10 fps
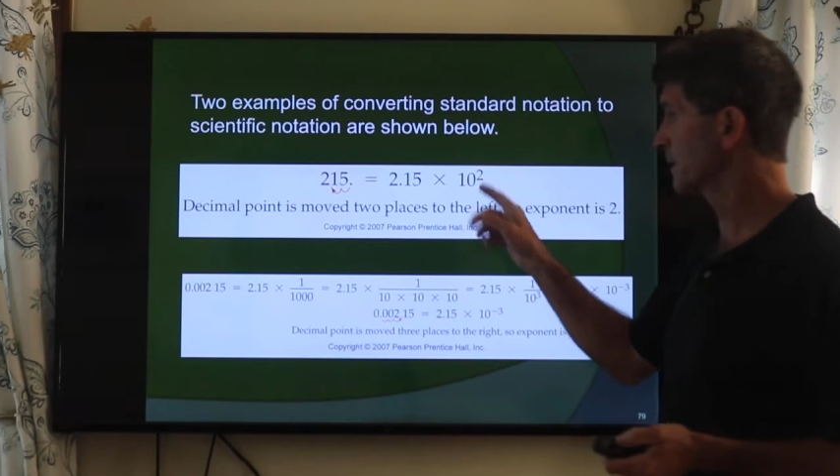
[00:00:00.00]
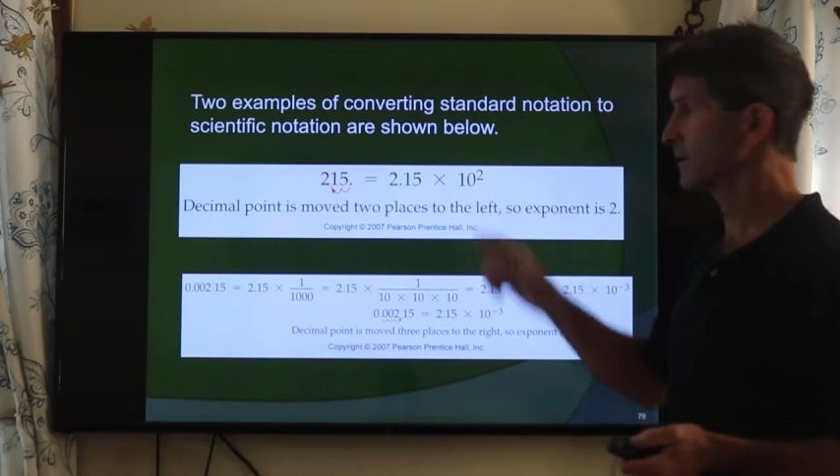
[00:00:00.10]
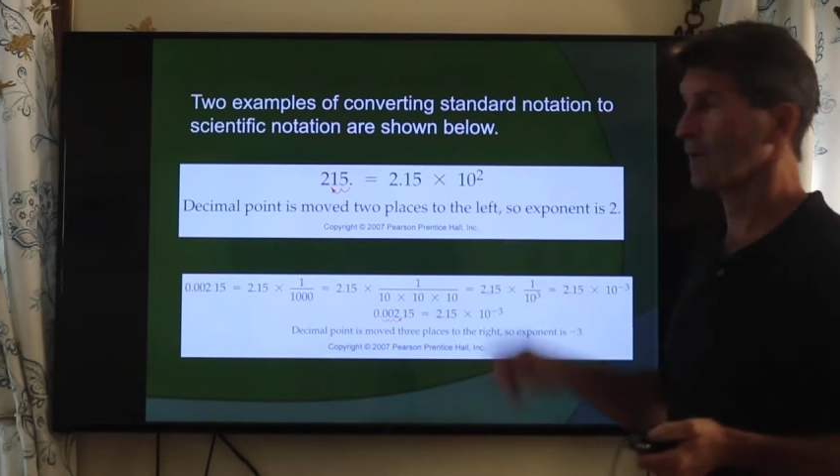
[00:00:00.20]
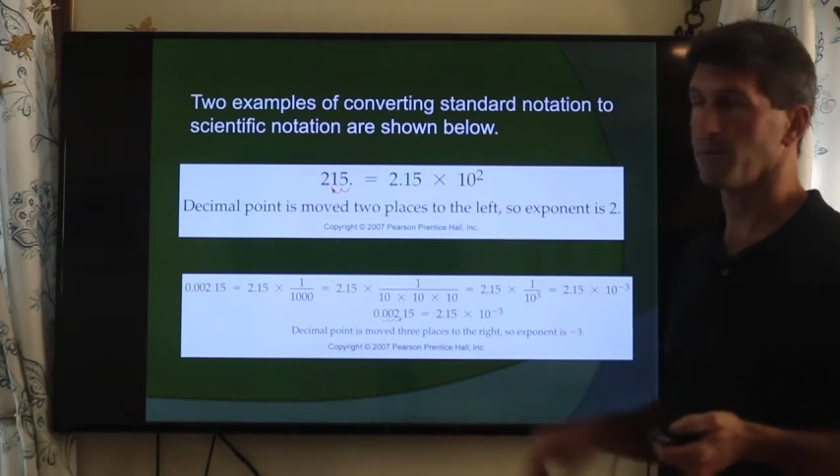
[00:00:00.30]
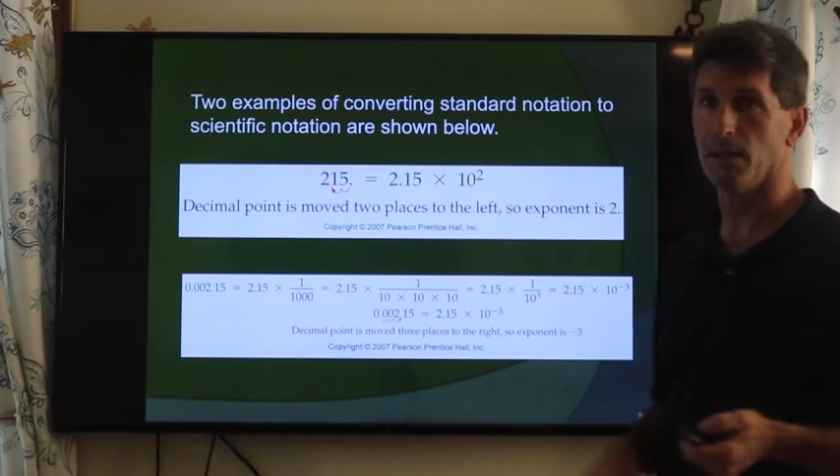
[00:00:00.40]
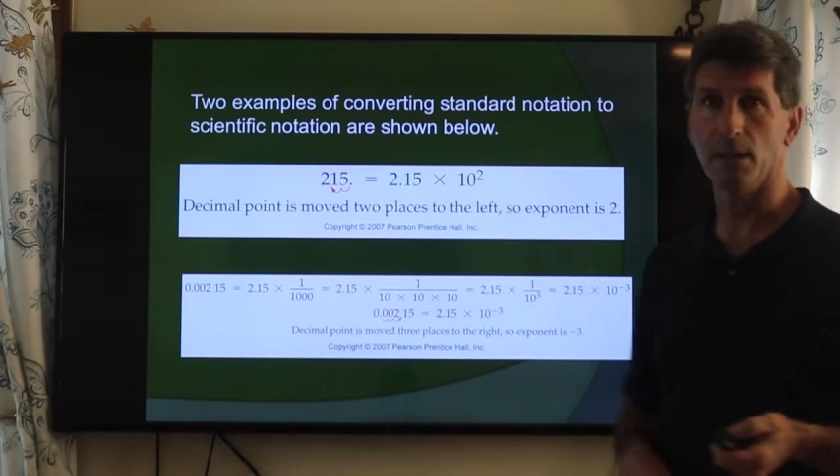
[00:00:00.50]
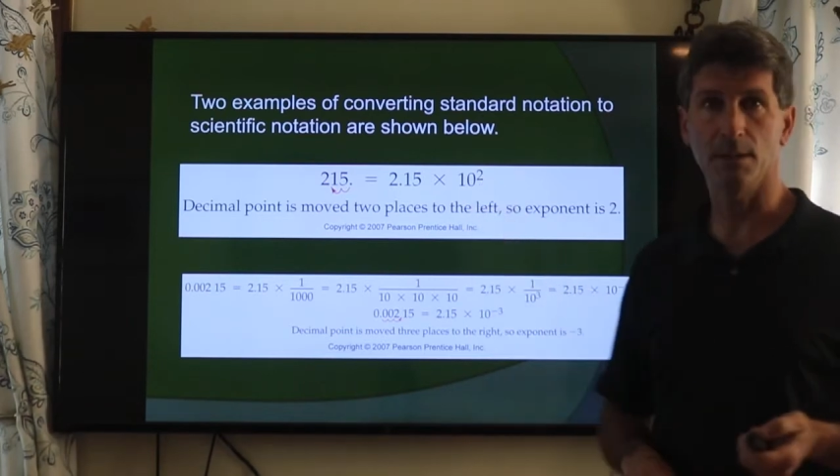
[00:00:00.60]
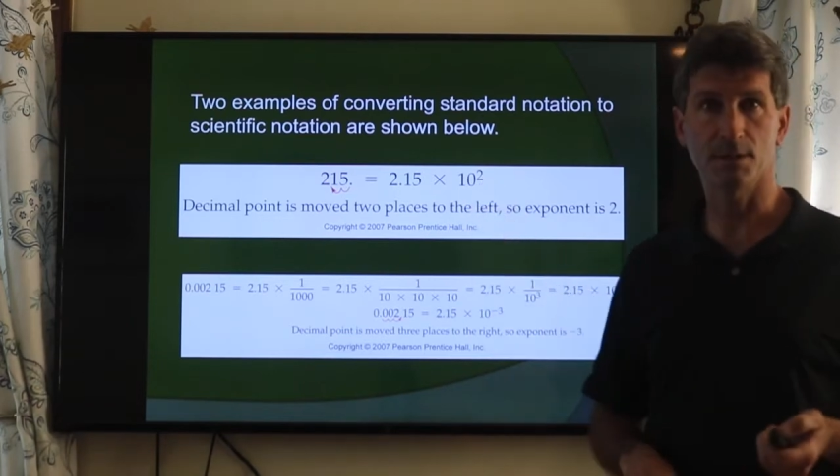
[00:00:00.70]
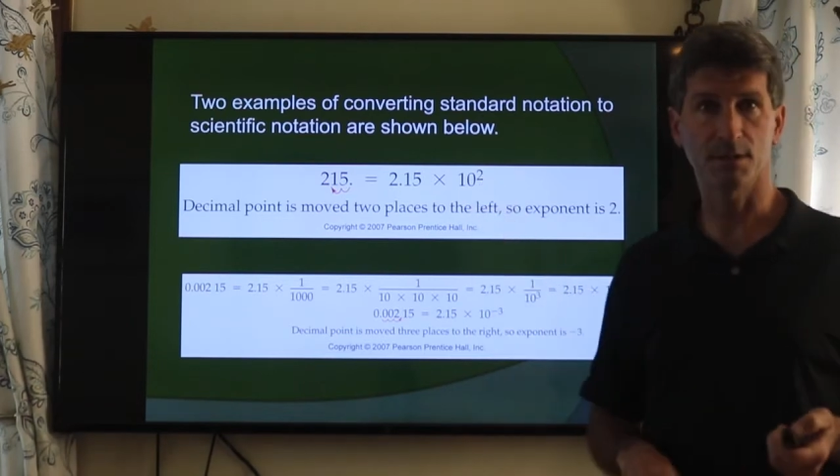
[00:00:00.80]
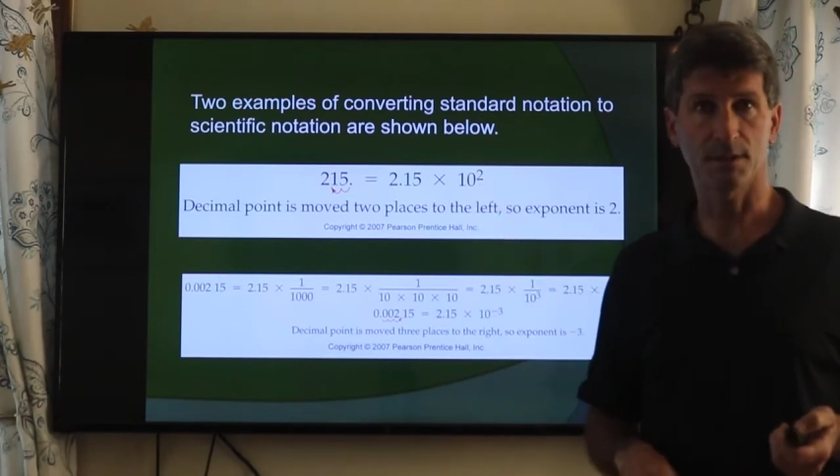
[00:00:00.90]
That
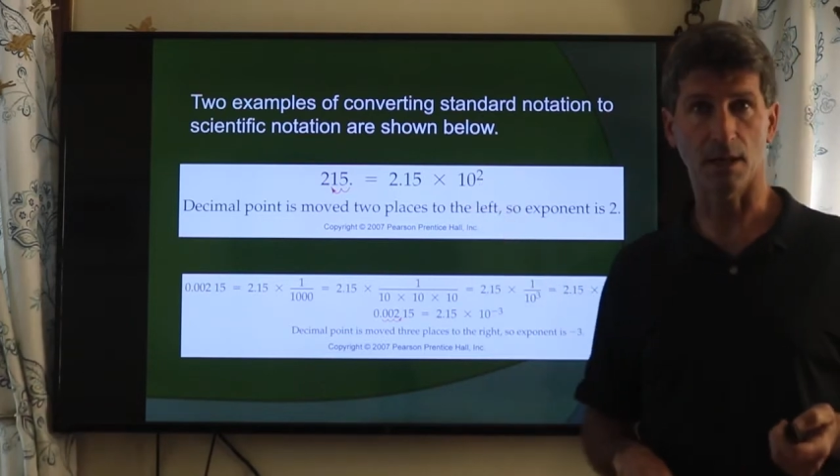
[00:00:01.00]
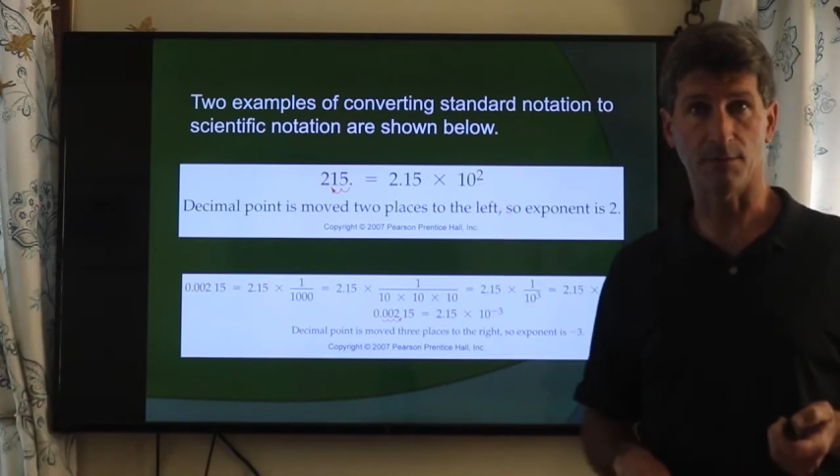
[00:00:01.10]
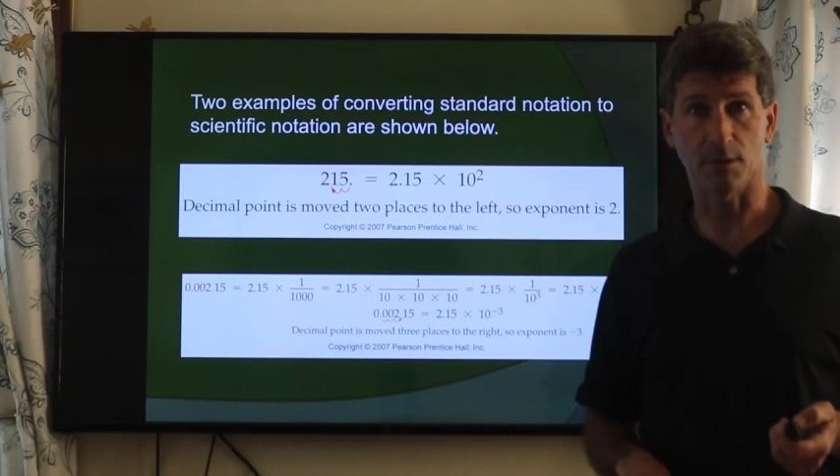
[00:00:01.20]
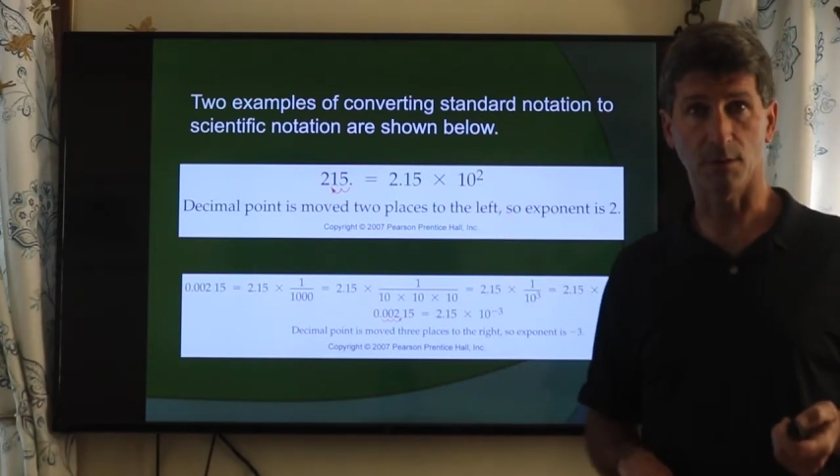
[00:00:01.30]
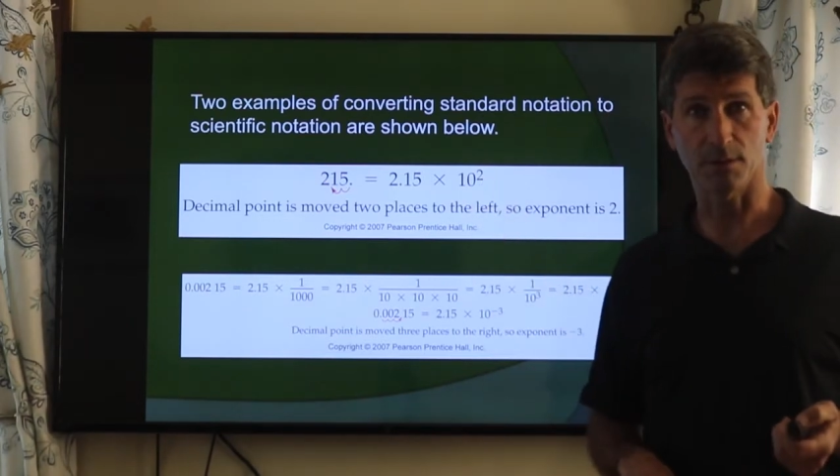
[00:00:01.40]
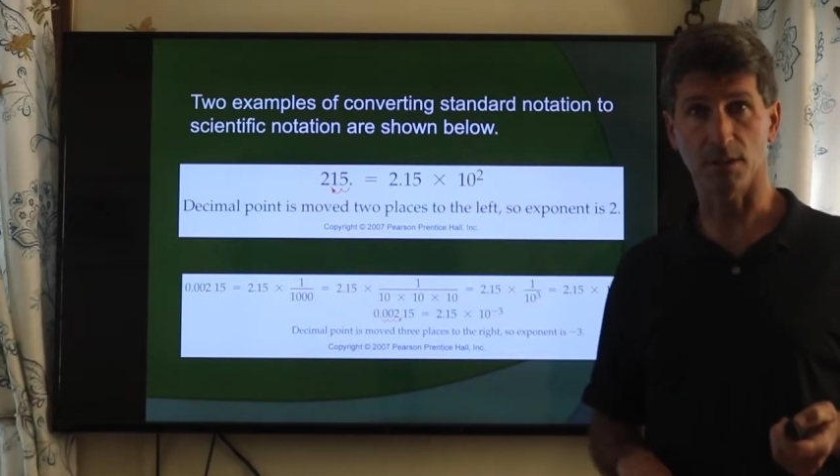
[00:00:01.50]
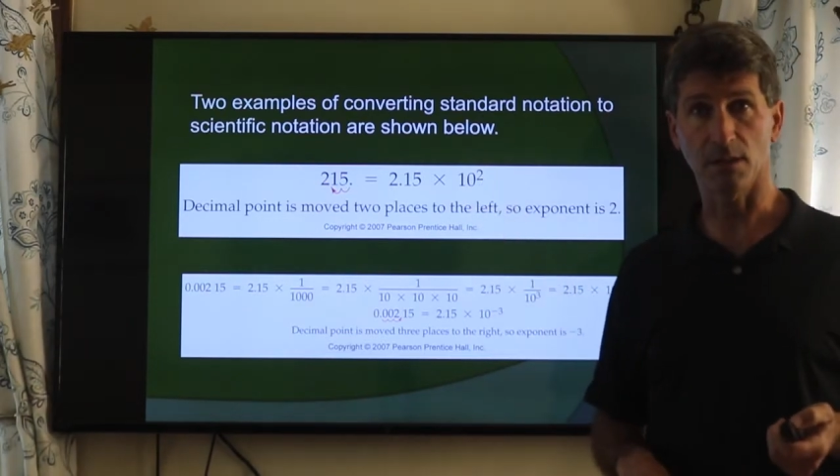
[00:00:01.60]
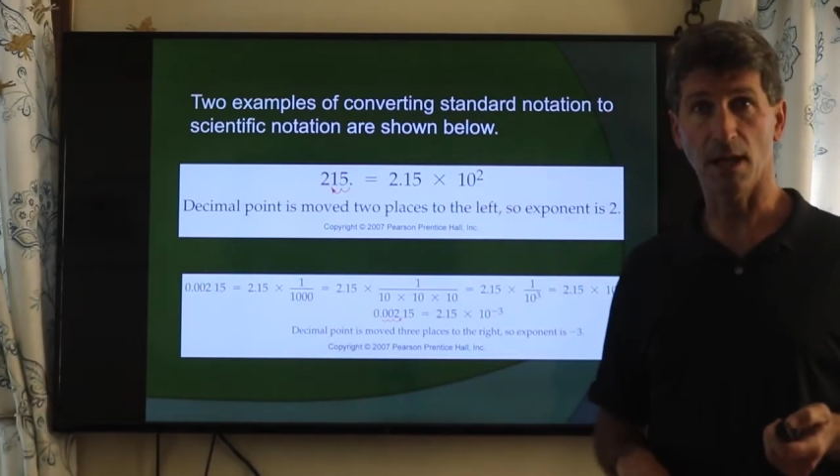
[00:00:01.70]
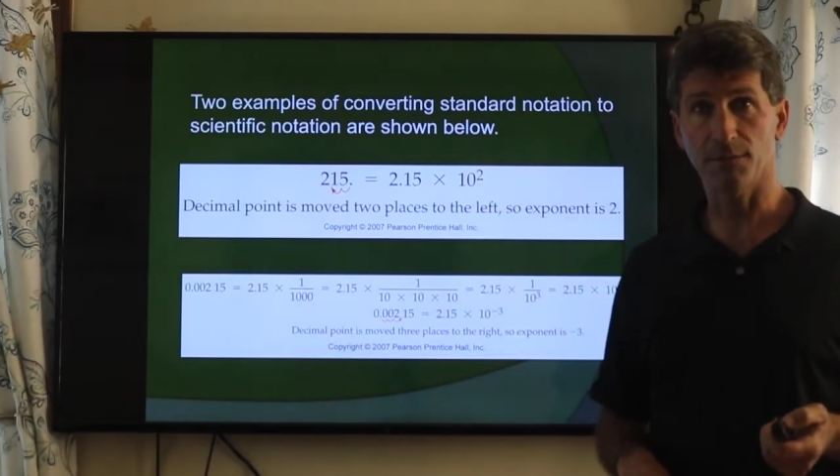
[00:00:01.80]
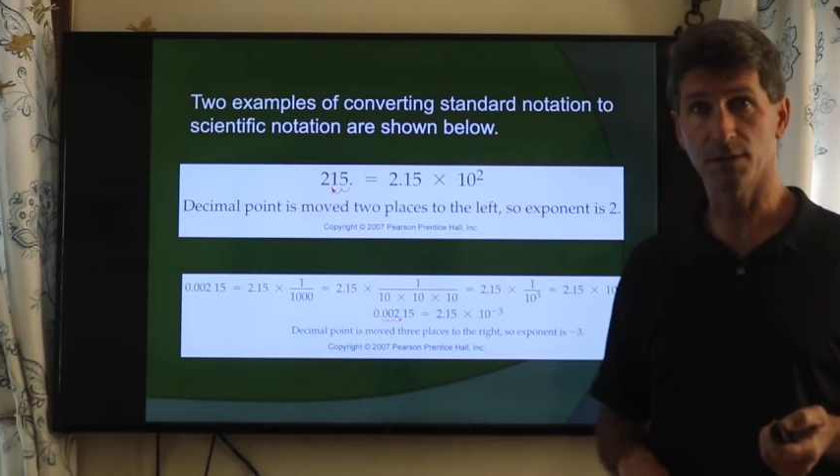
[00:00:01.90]
means that if you're going to the
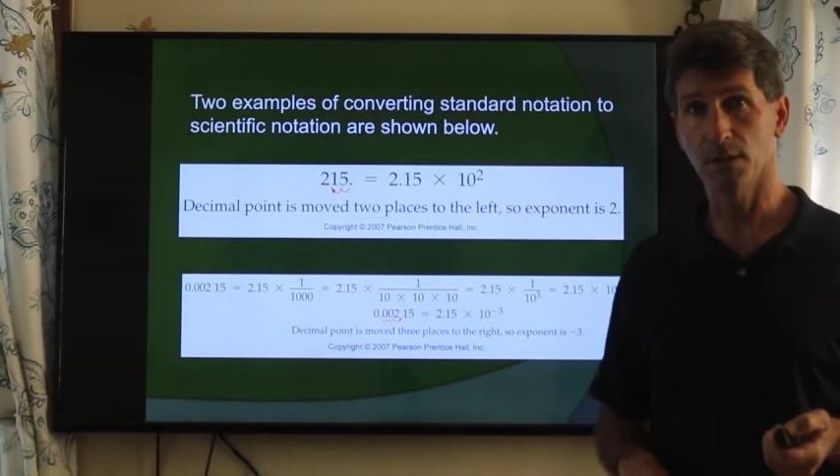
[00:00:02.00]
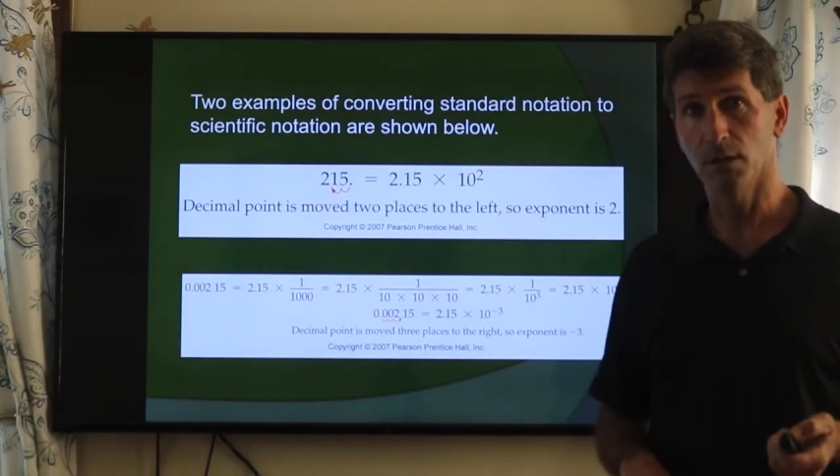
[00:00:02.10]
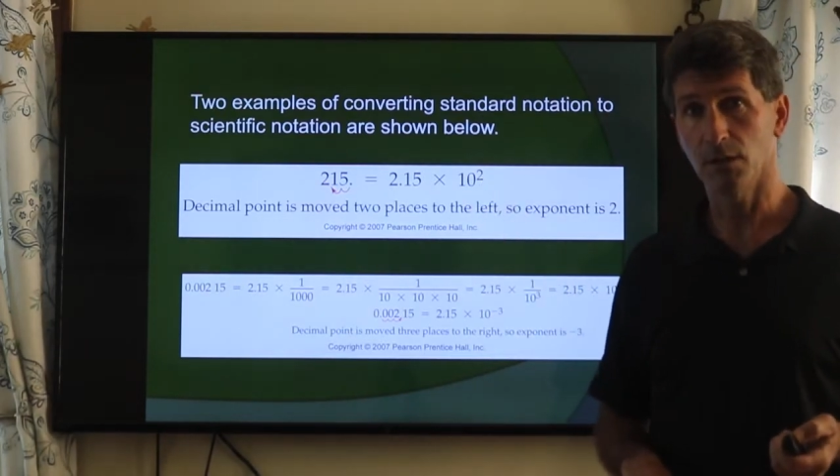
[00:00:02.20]
left,